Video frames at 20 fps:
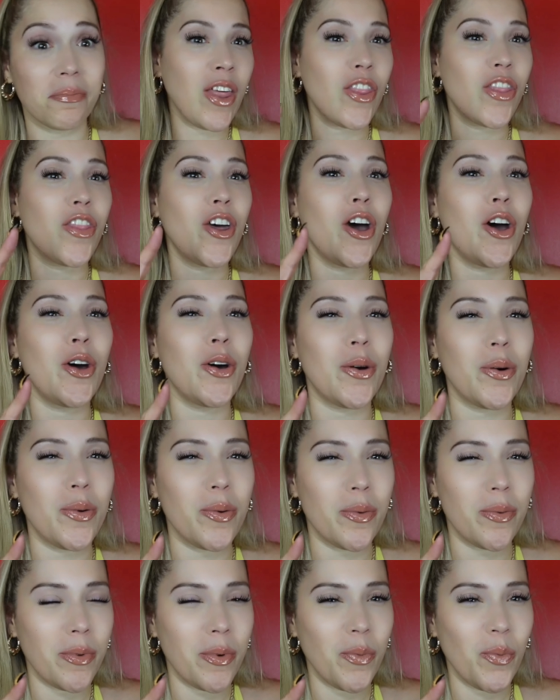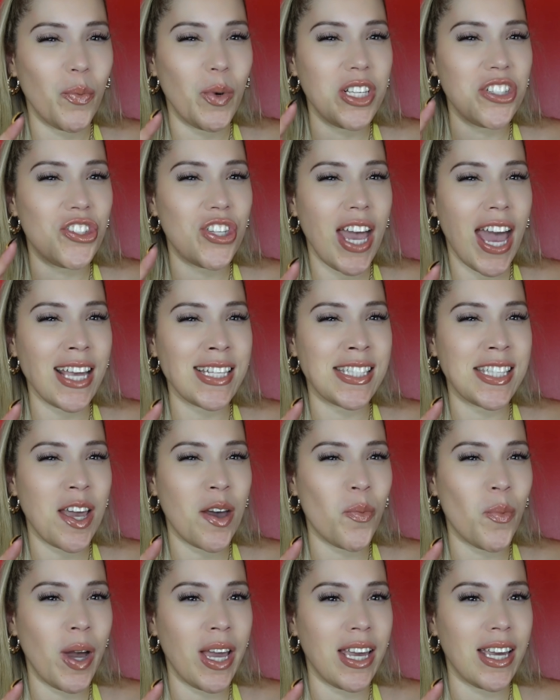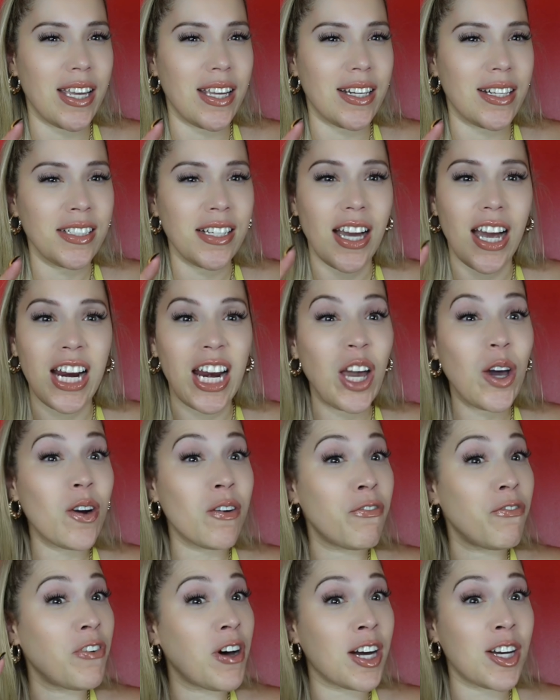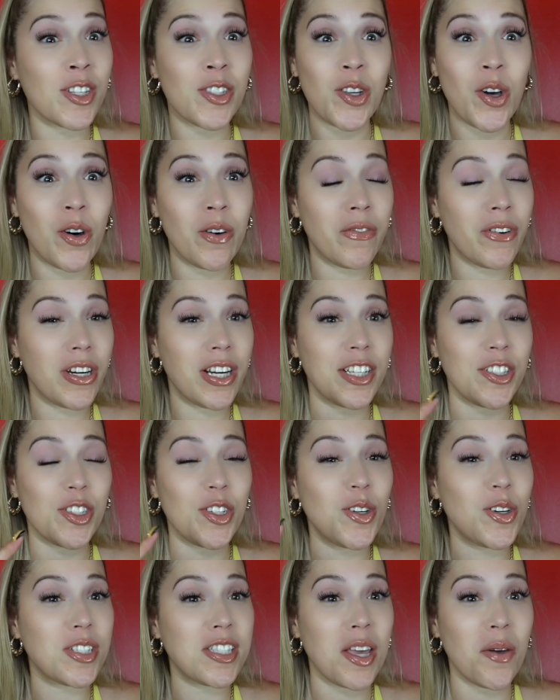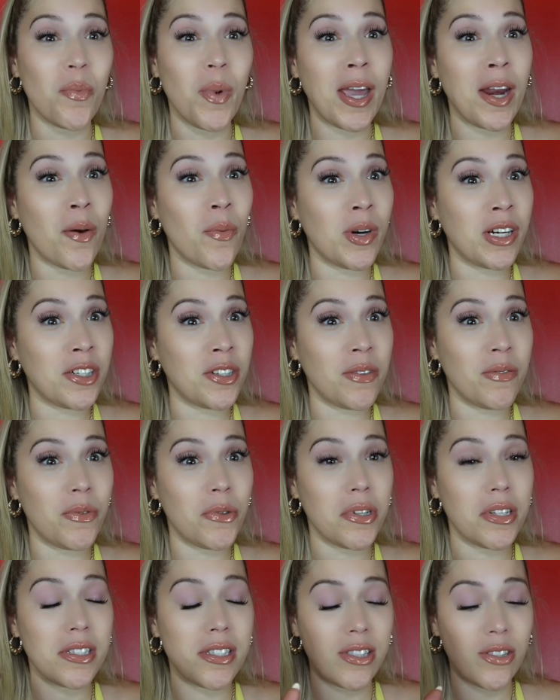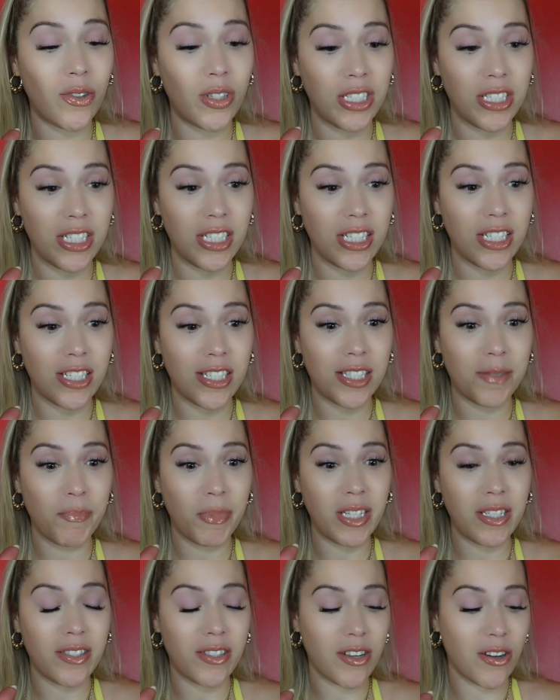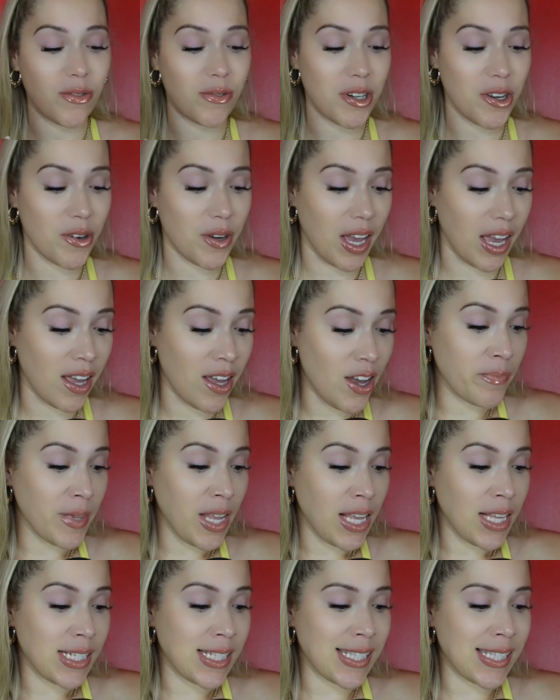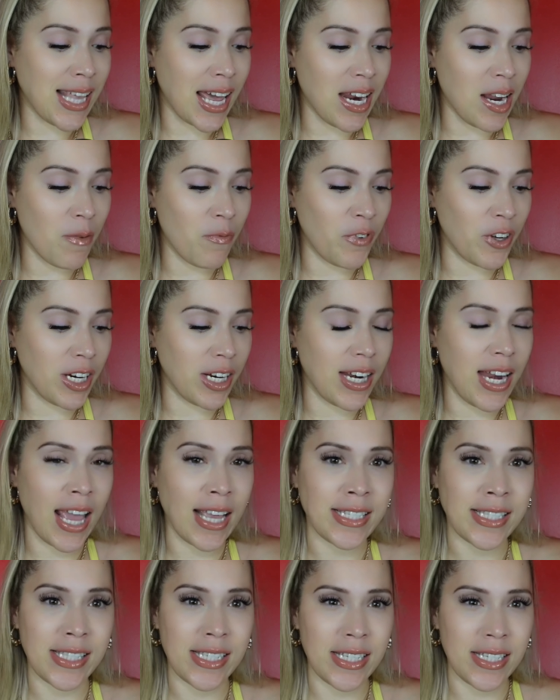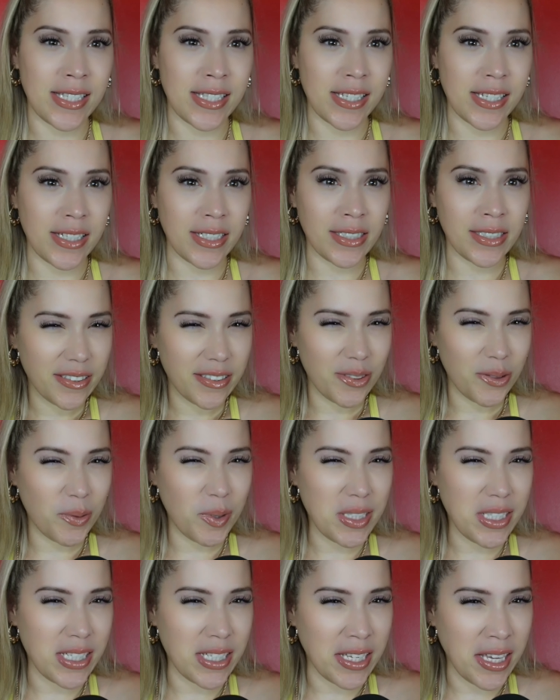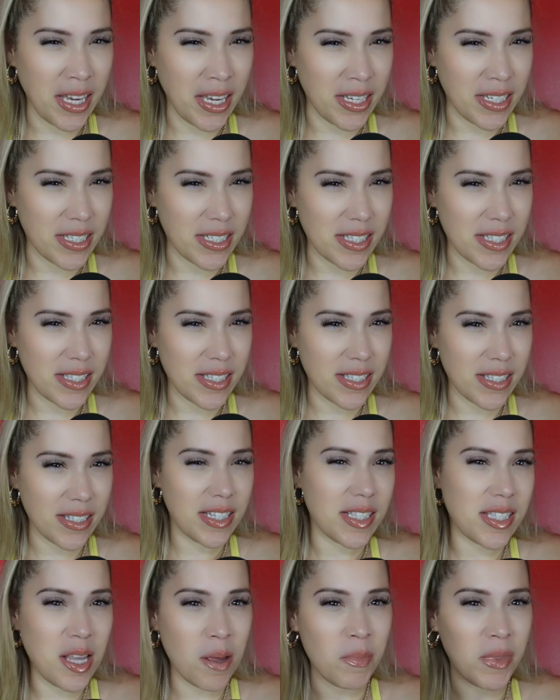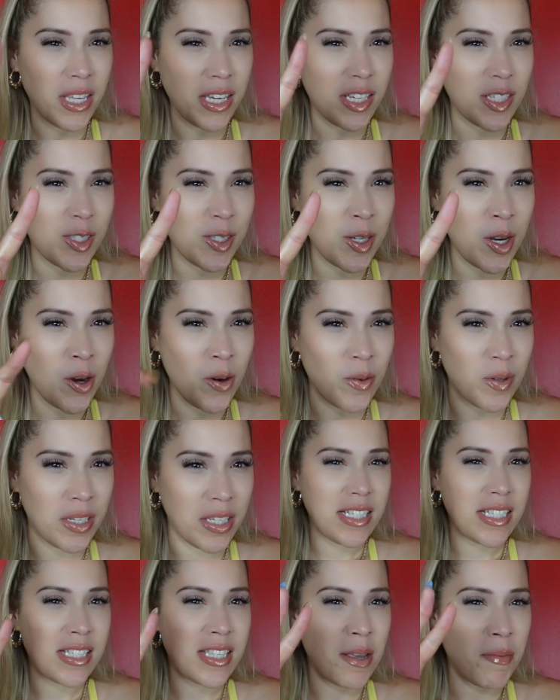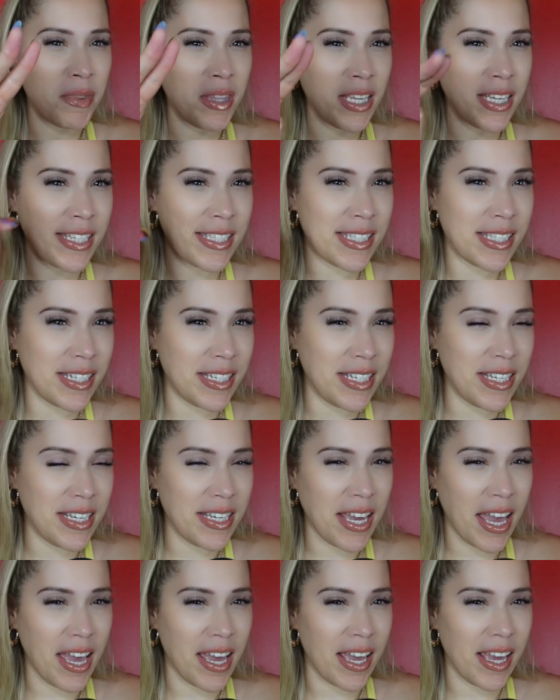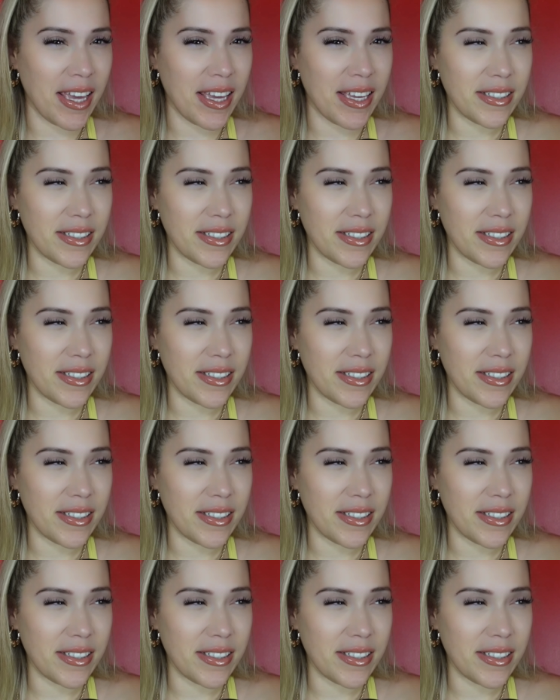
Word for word: Though, when Jax said, wait, are they gonna f us over? And she gonna say, wait, I want a divorce? Lord Jesus, please don't. Okay. Set up for the next season. What's the case? Some think it's Tony. Some think it's the DA.